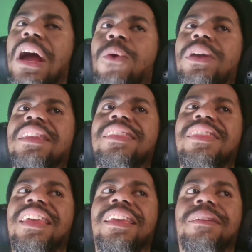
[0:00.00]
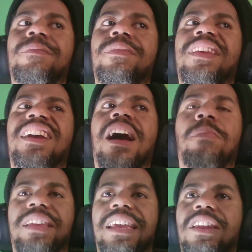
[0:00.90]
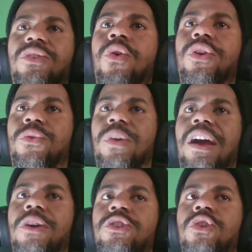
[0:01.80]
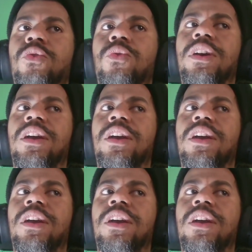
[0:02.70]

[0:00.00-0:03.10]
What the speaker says: anything complicated going around, you know?